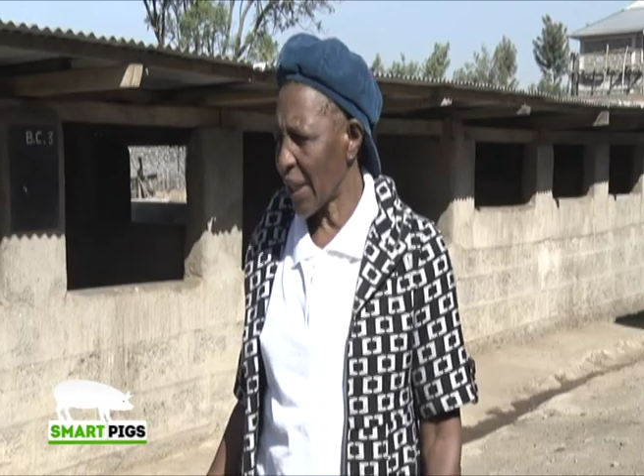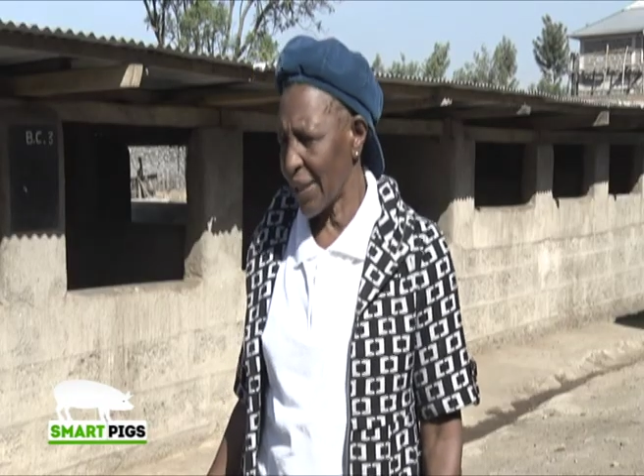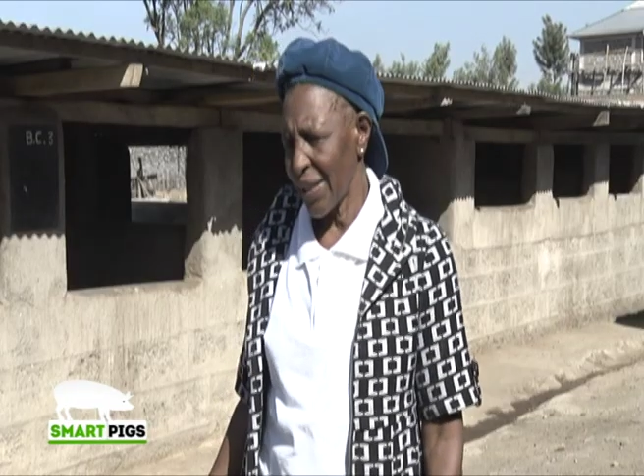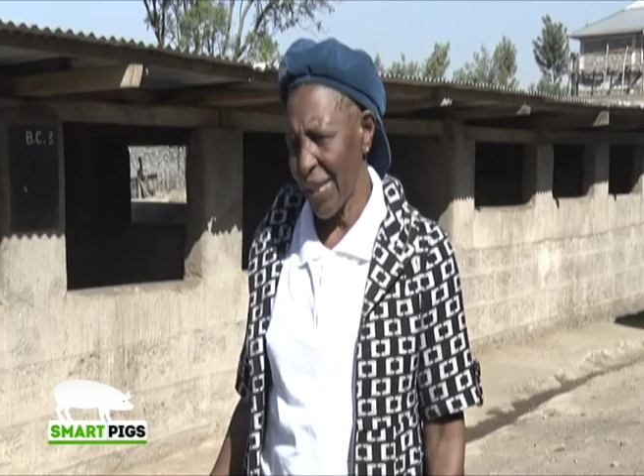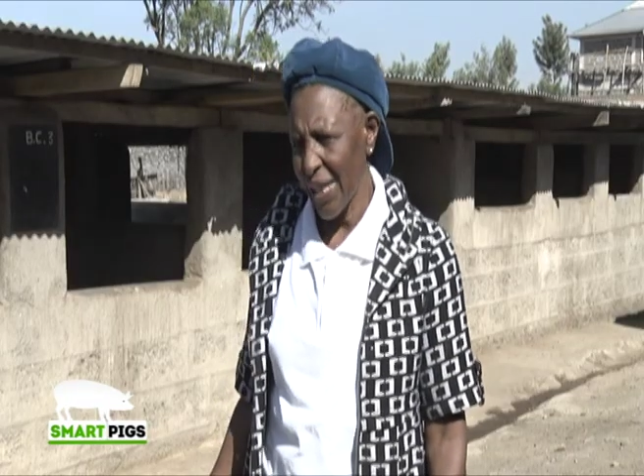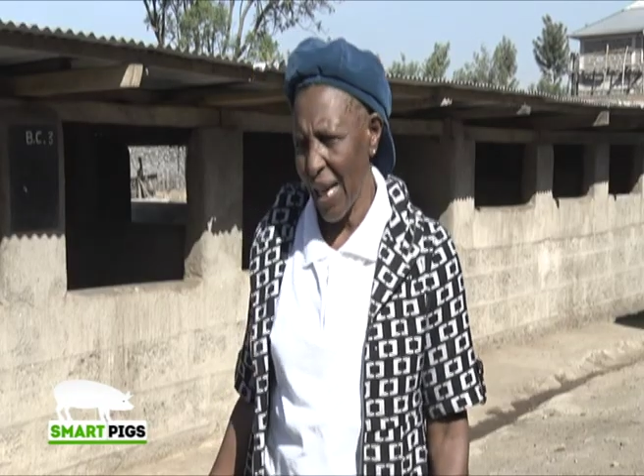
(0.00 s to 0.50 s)
and
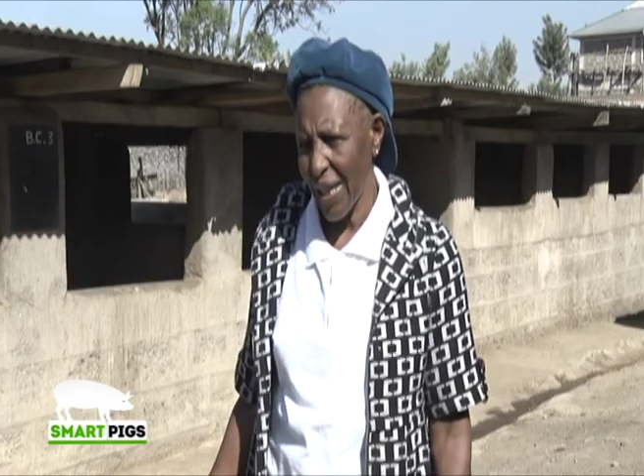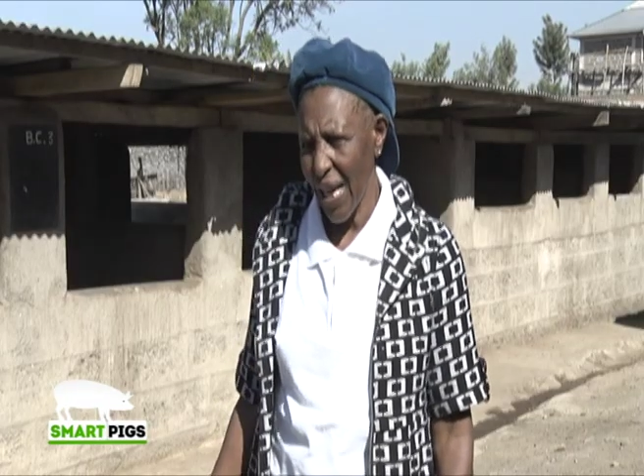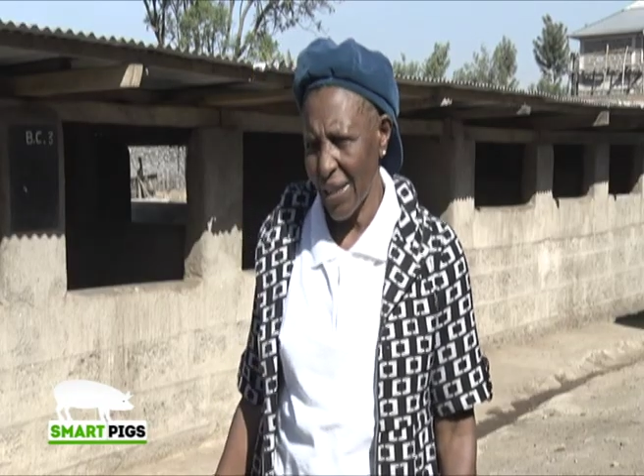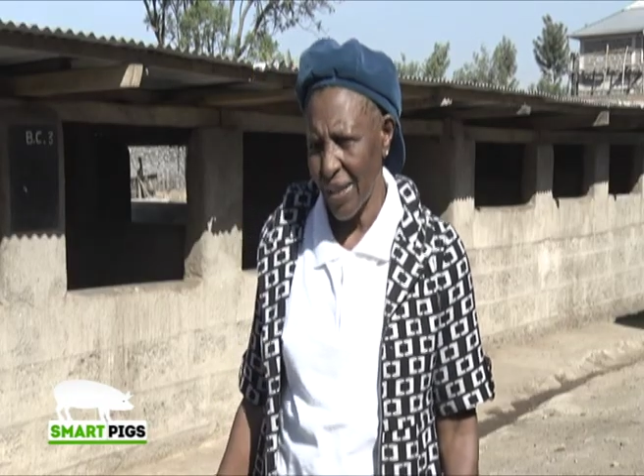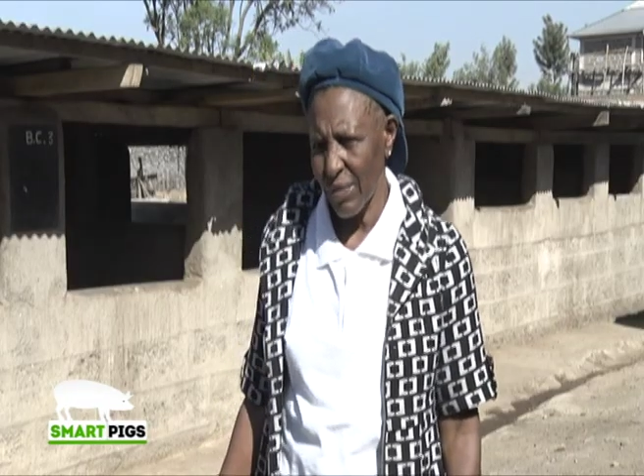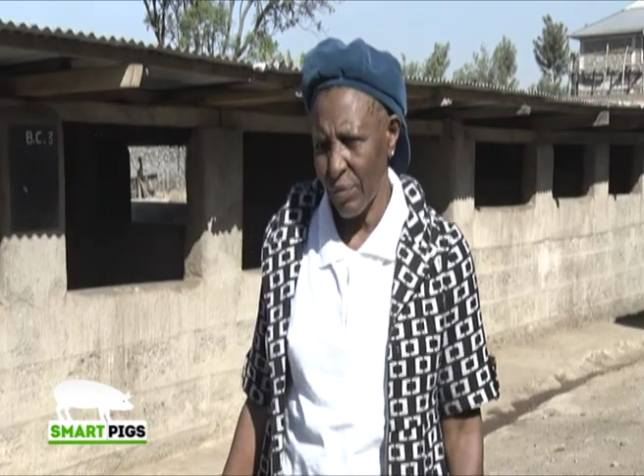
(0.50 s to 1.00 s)
then I
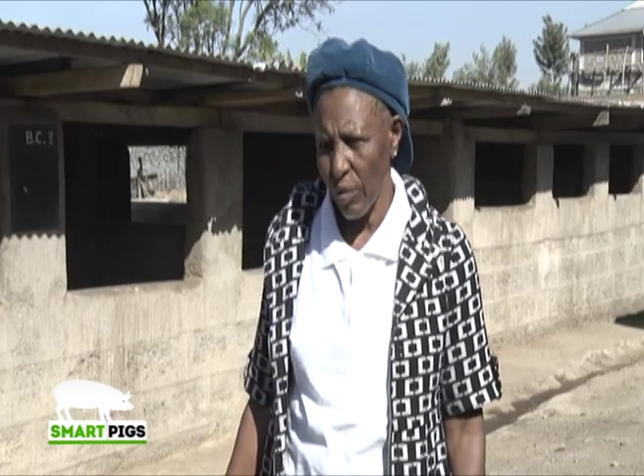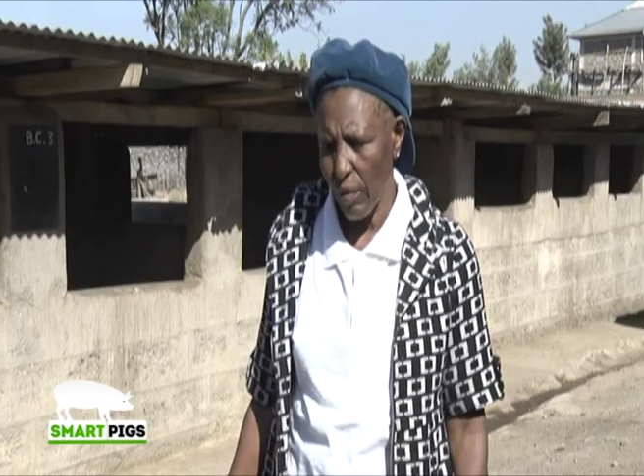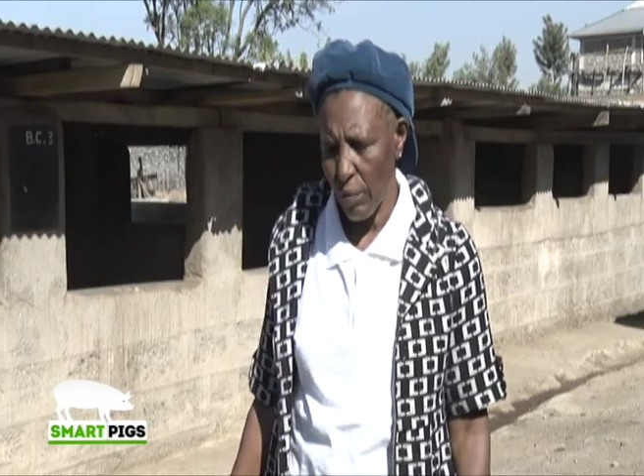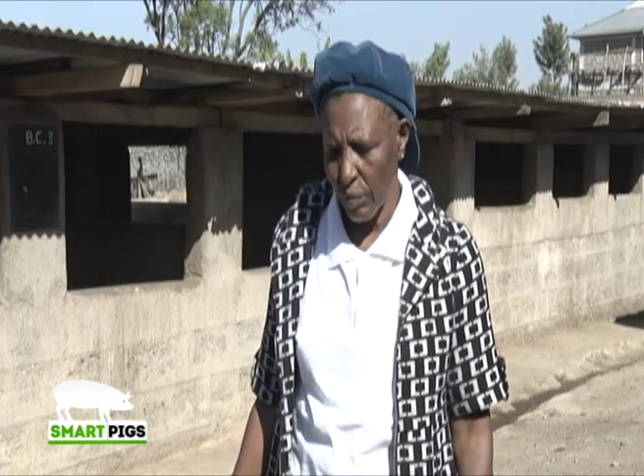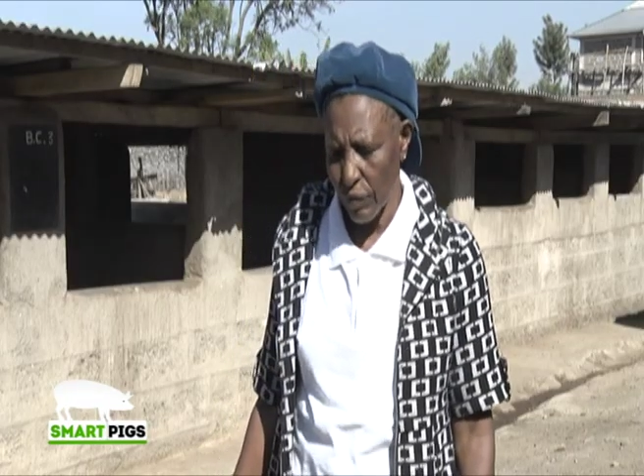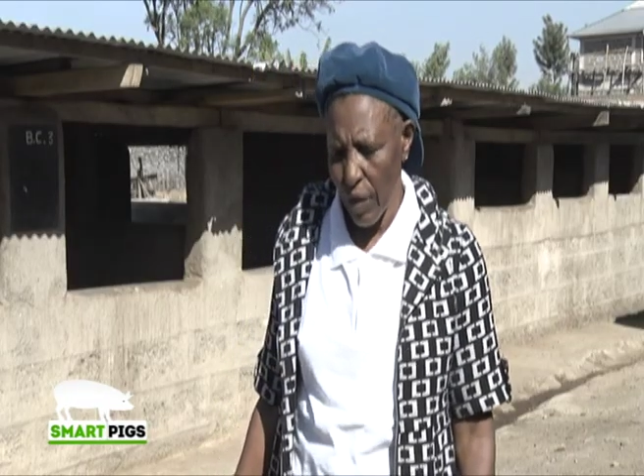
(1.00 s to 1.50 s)
asked
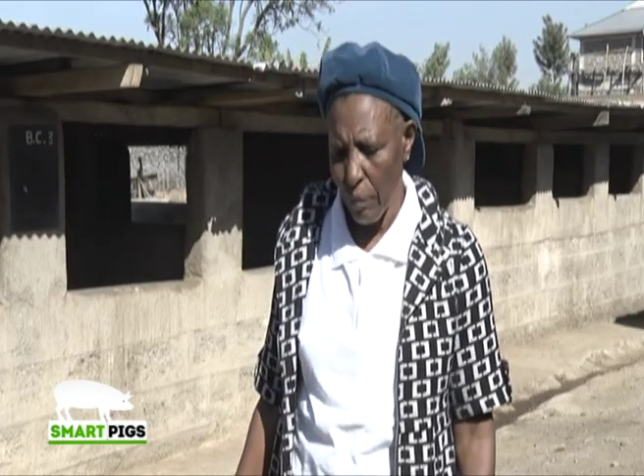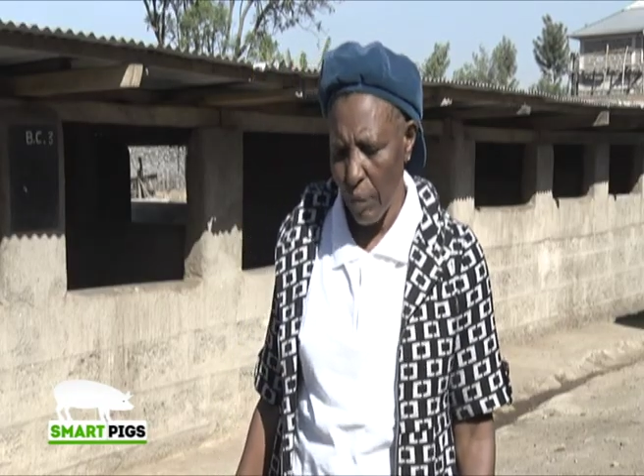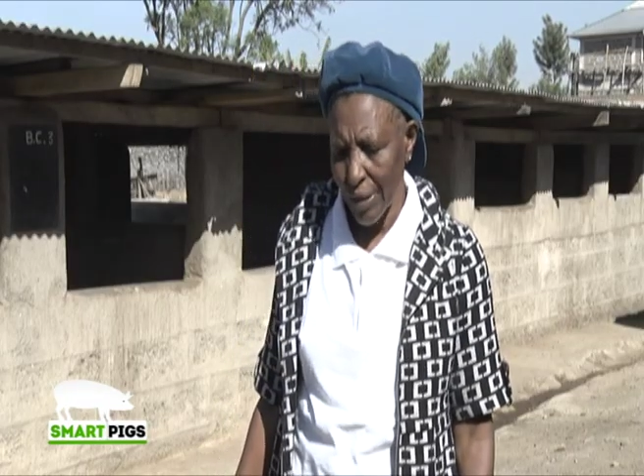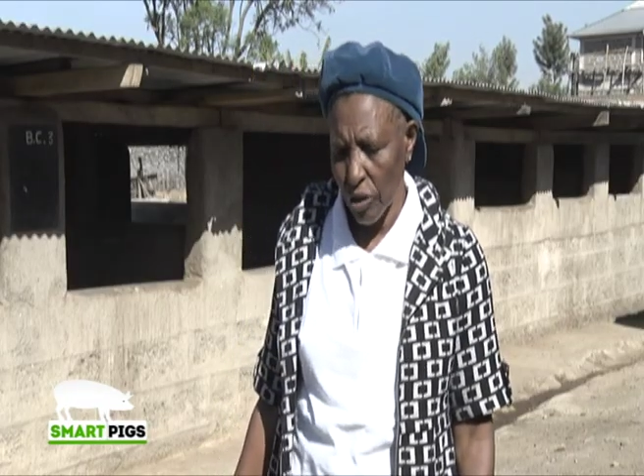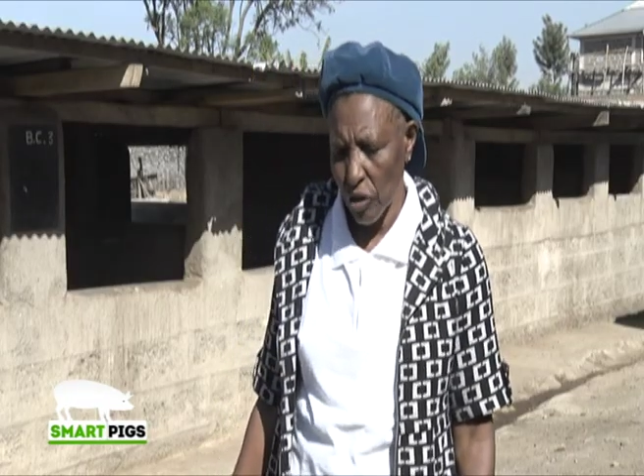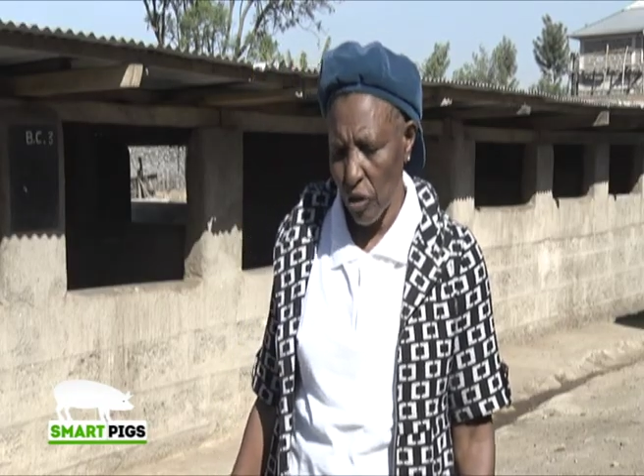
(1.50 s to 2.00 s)
from
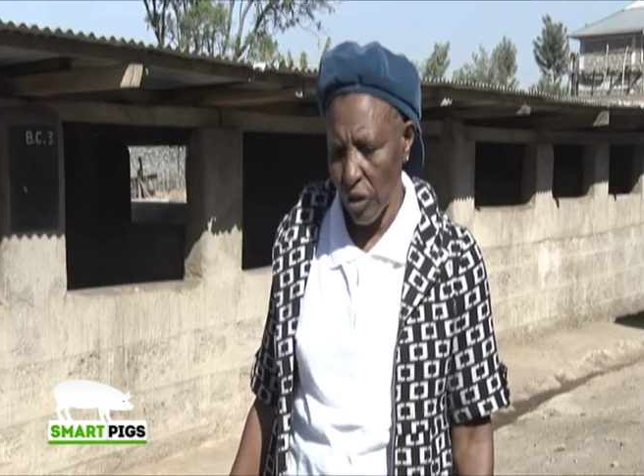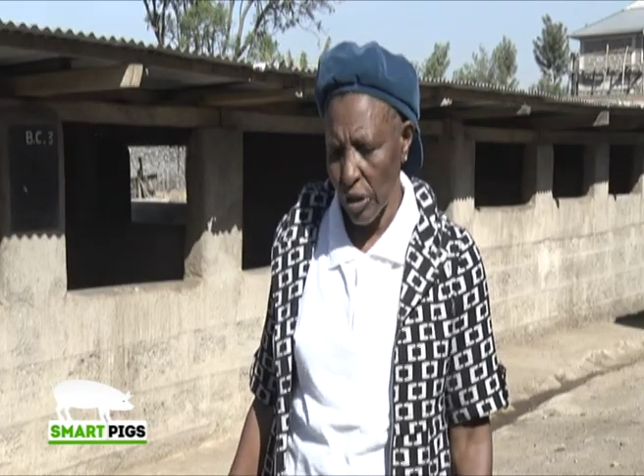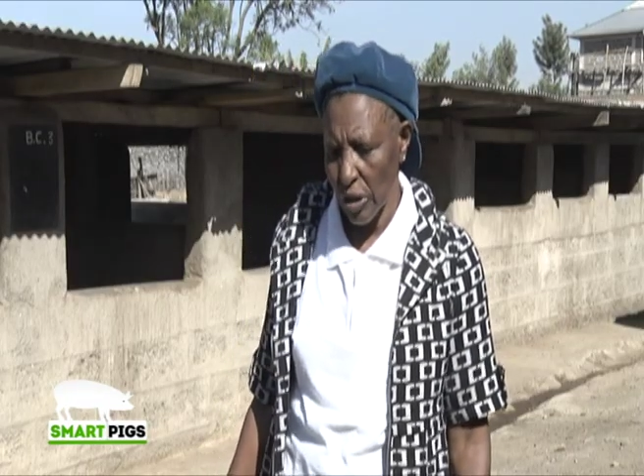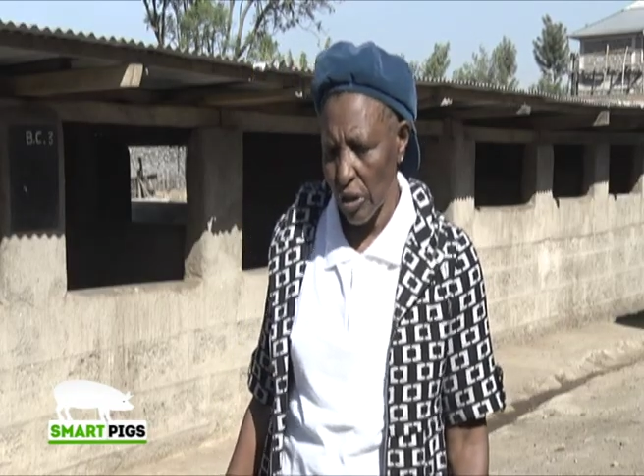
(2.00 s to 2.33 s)
Farmers Choice.